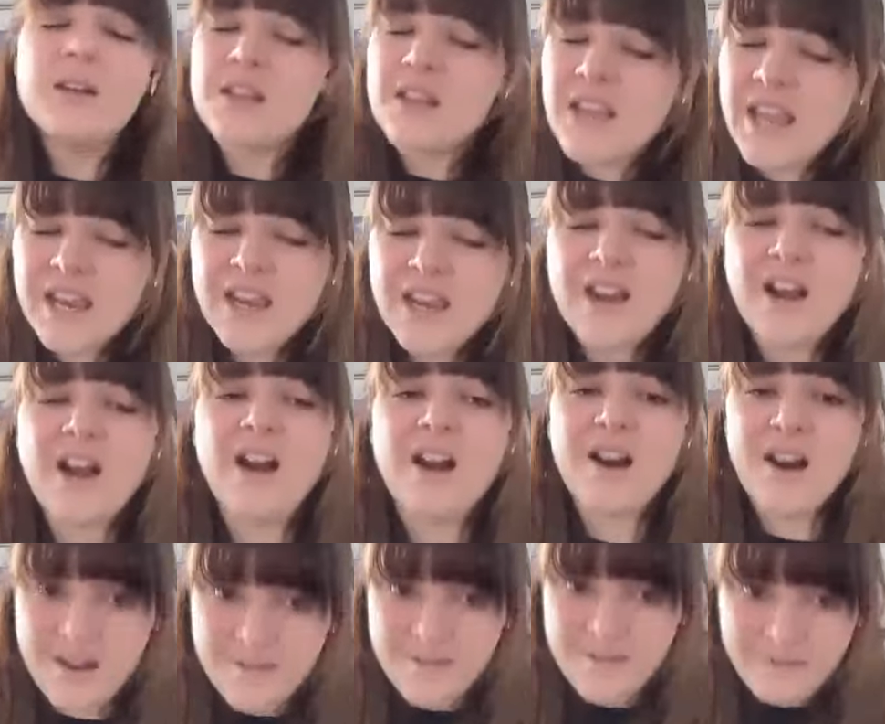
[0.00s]
They
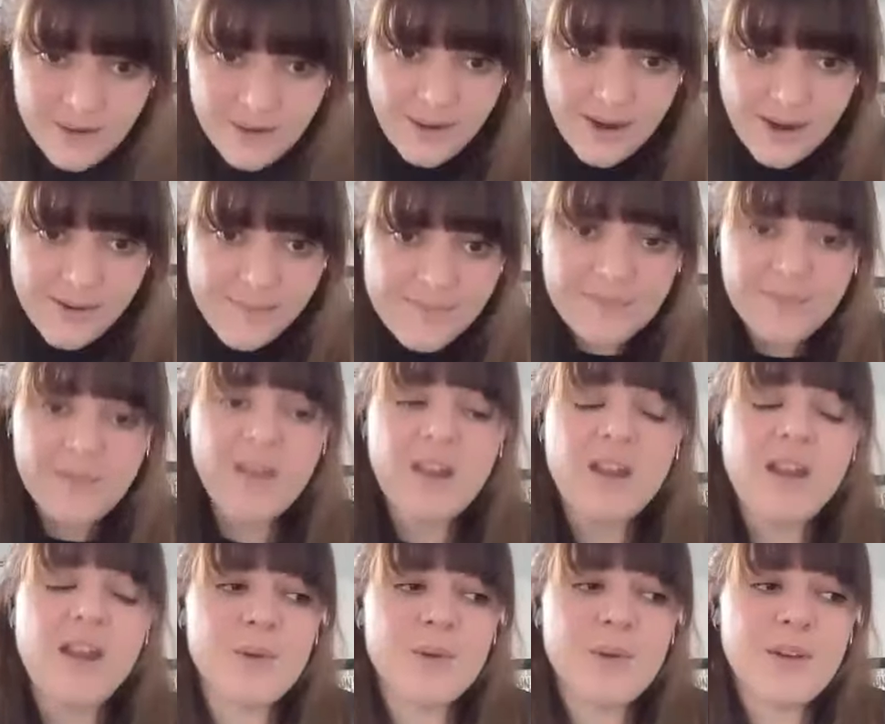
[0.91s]
are everywhere.
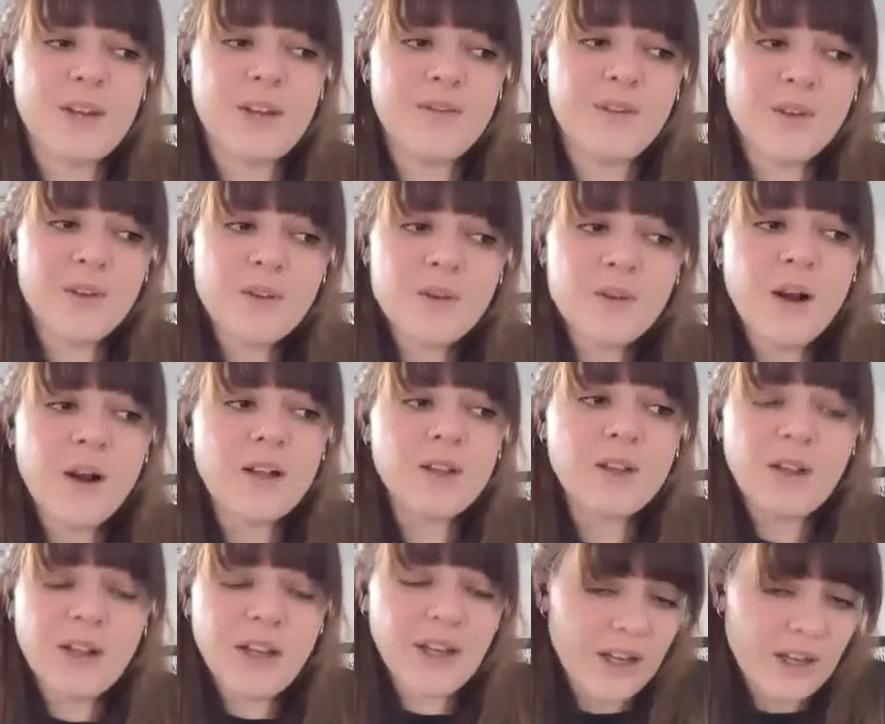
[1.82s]
So if you are
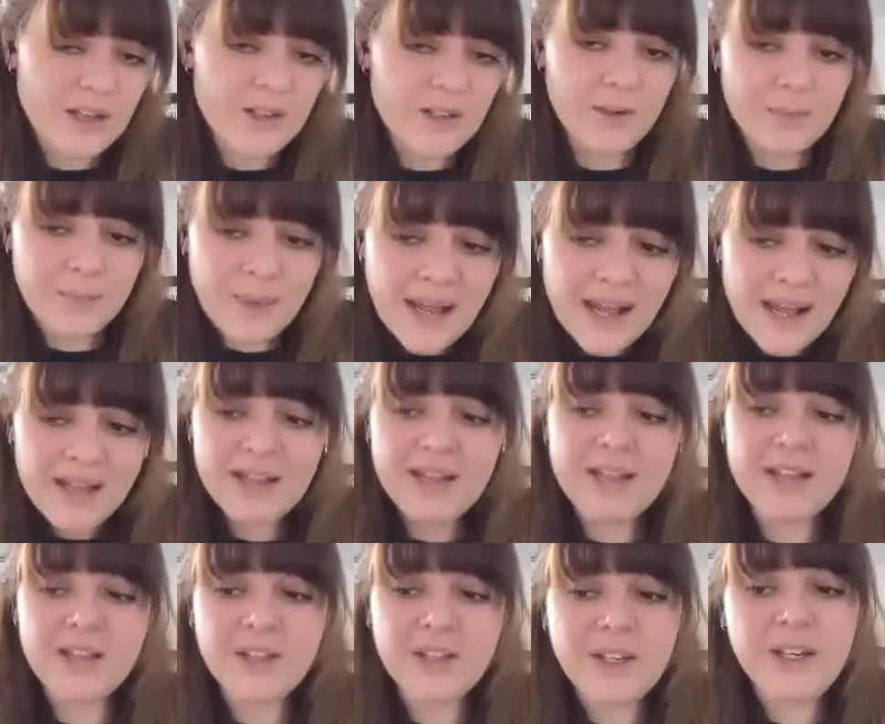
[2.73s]
looking at your
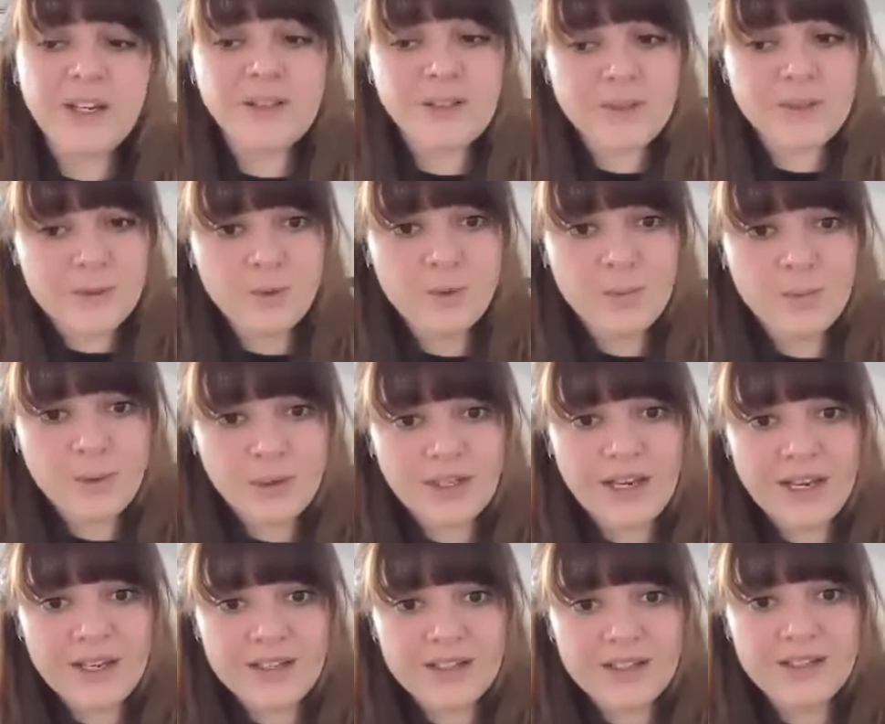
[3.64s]
ballot and looking at the school board
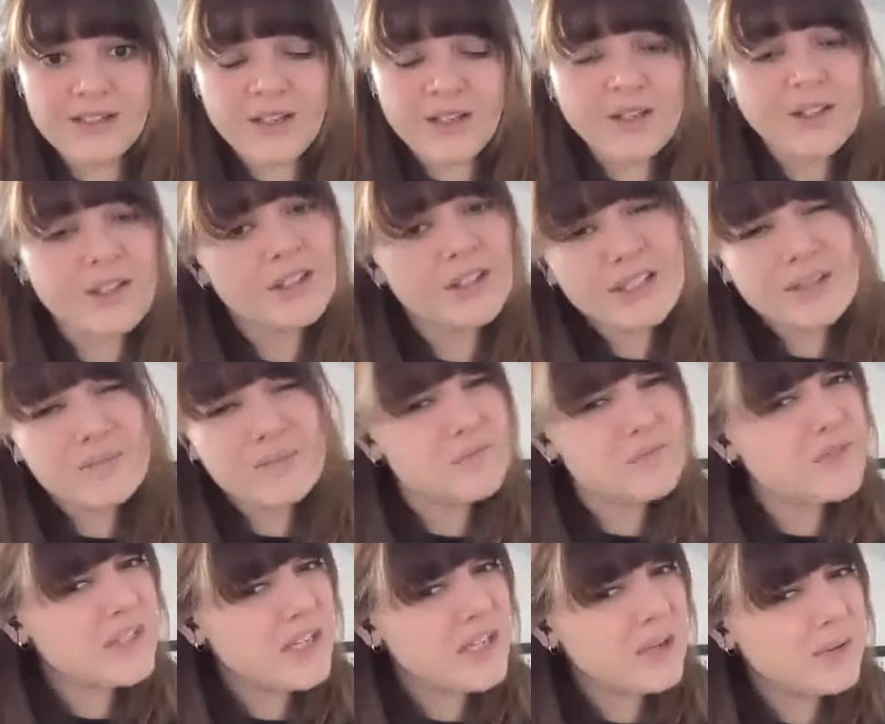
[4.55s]
candidates on there, like
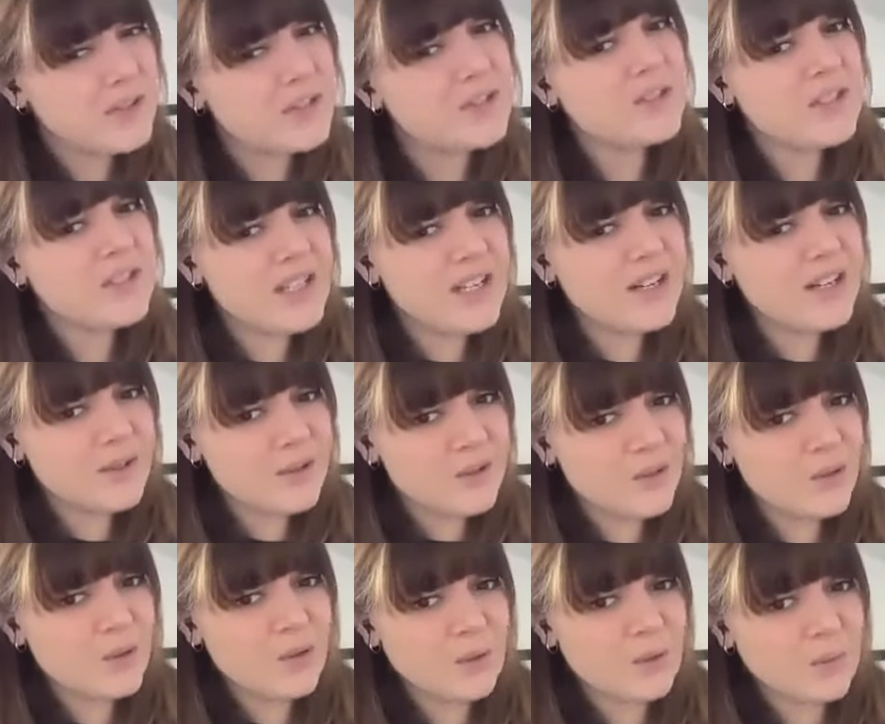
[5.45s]
see what they're saying on
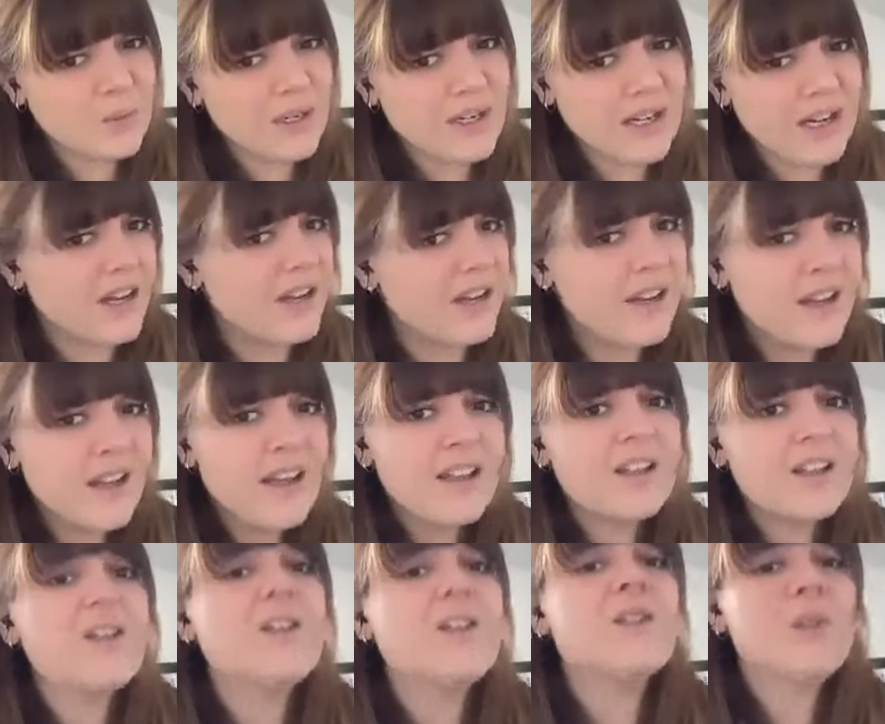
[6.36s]
social media.
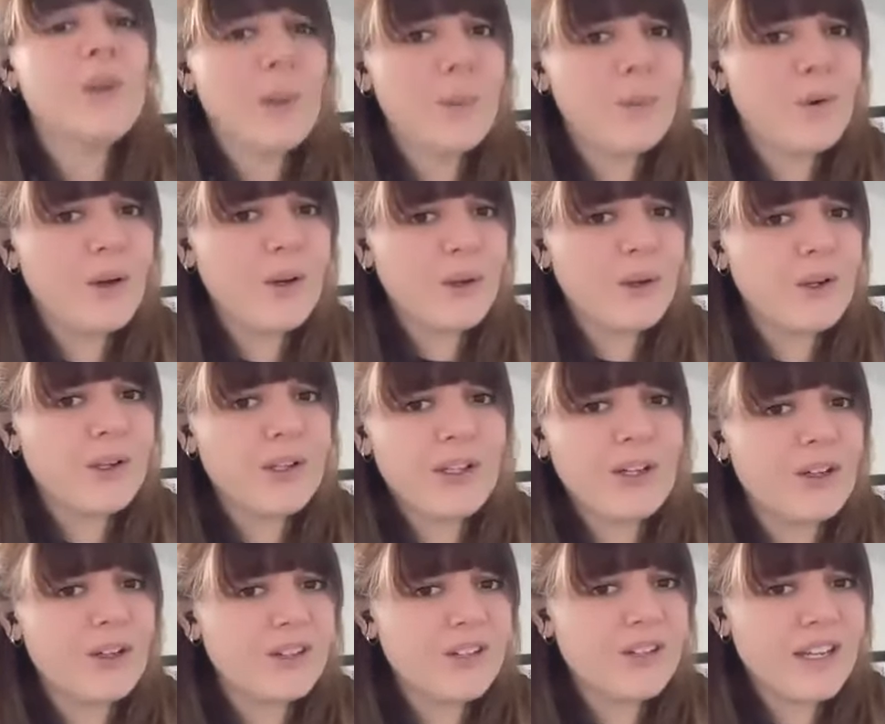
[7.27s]
To our point
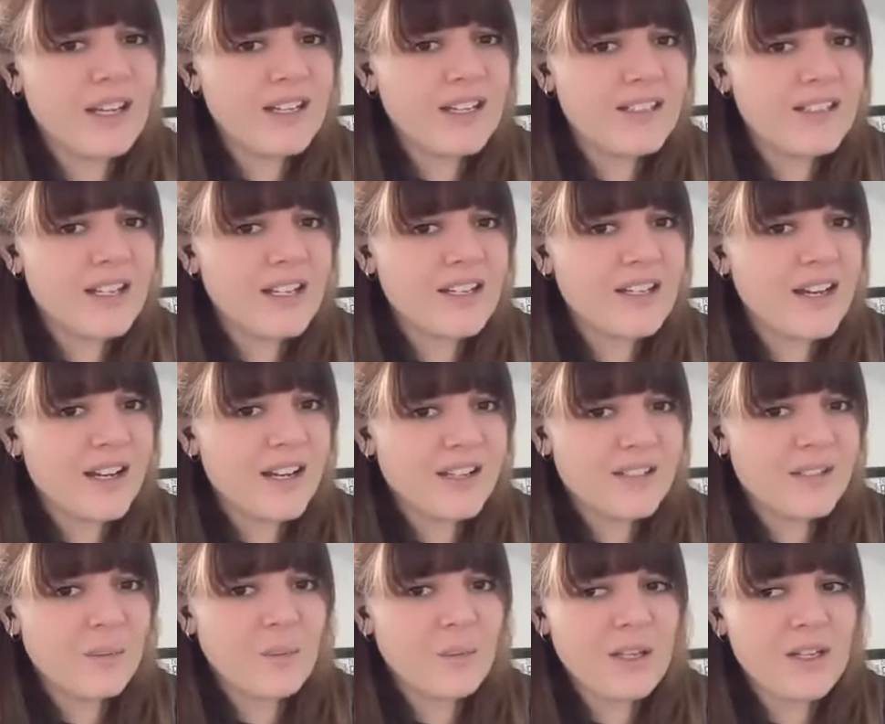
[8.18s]
earlier, they tend not
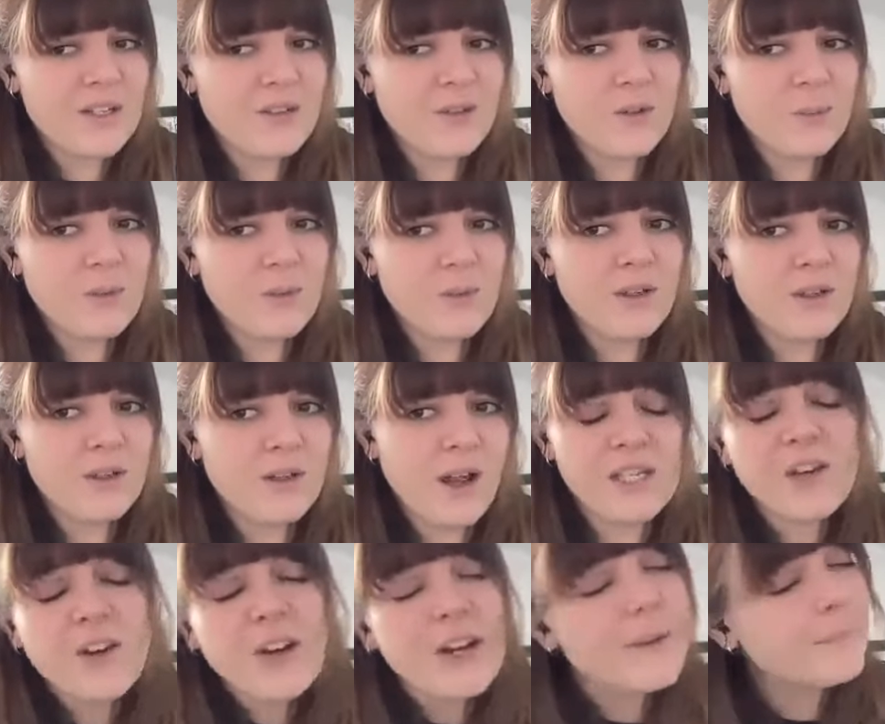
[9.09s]
to be super
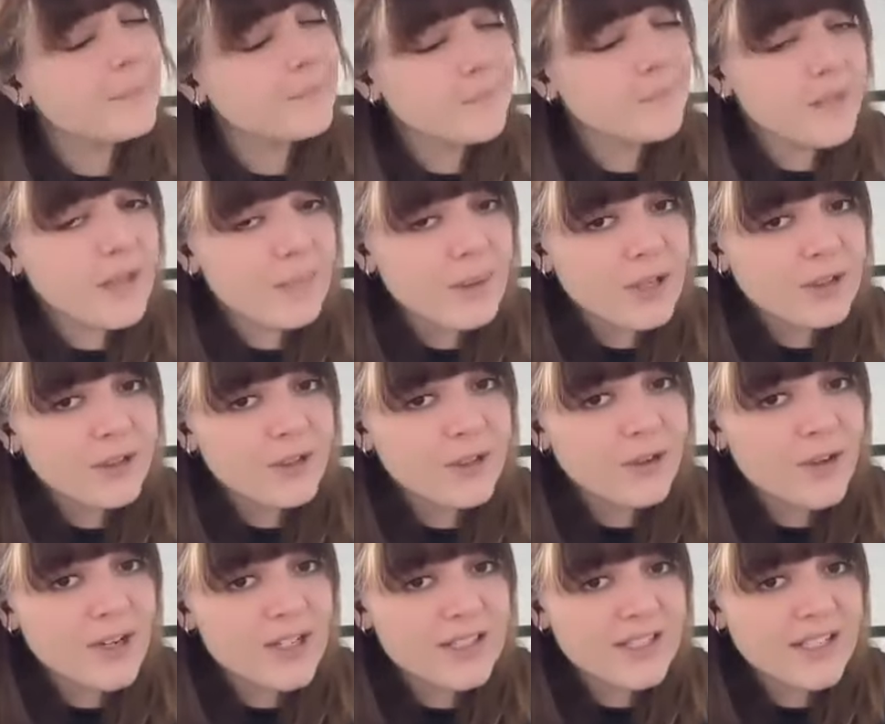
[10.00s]
secret about their
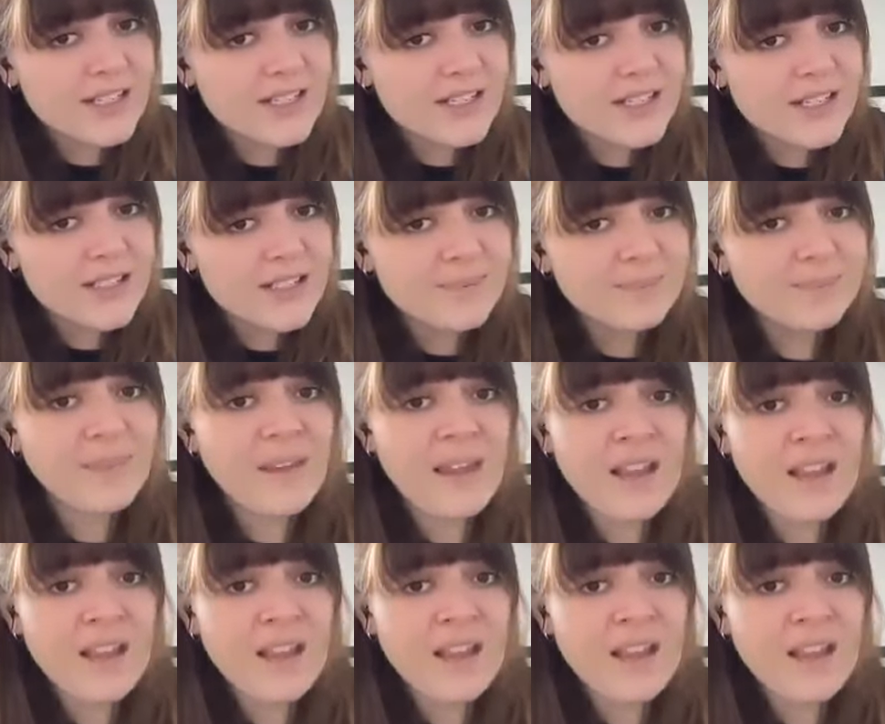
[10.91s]
crazy ideas.